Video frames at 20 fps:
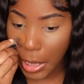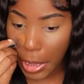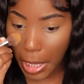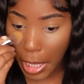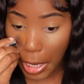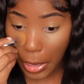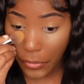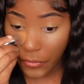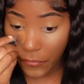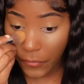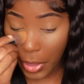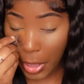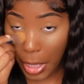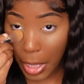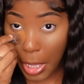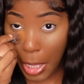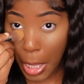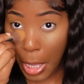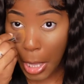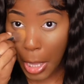lot of
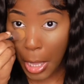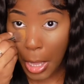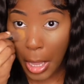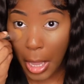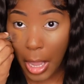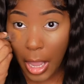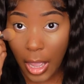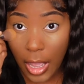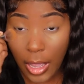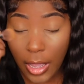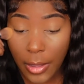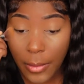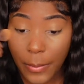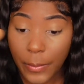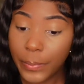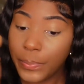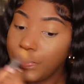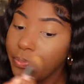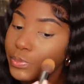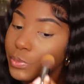
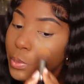um